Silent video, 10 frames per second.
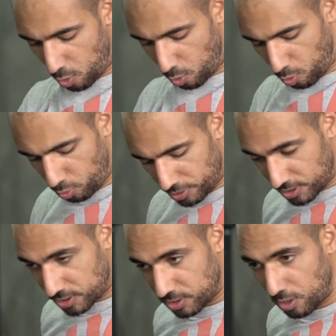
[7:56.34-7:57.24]
all
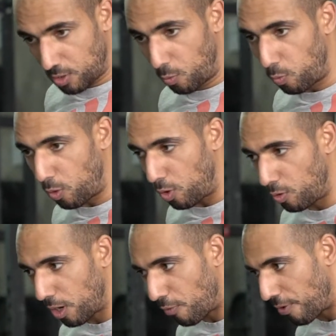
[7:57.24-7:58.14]
this
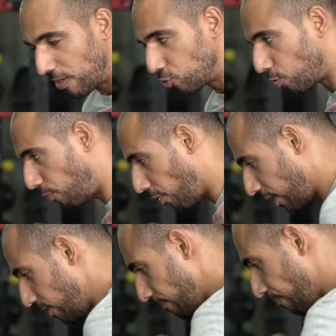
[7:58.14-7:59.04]
wall around your
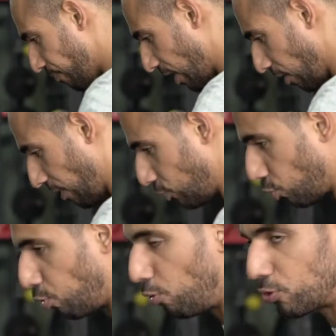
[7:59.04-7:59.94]
body, around
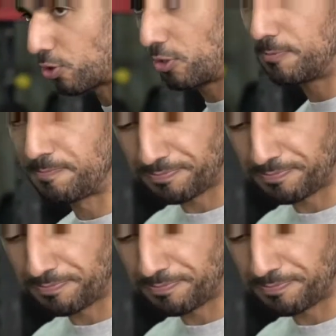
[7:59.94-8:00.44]
your torso.